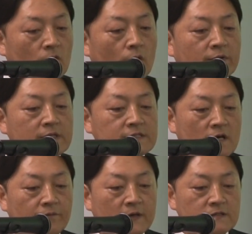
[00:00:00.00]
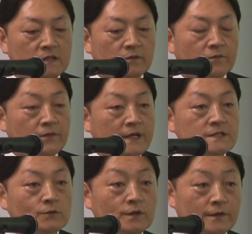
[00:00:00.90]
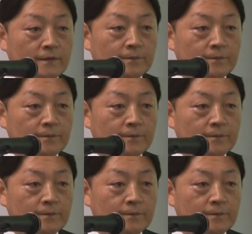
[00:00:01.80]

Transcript: over the surface of a fresh wound.